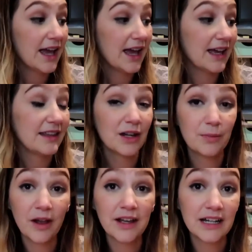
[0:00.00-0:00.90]
and they're
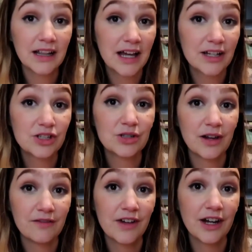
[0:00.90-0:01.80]
probably going to last you
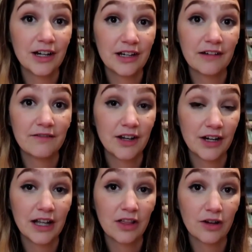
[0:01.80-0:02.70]
a very,
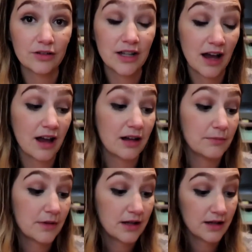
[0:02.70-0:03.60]
very long time.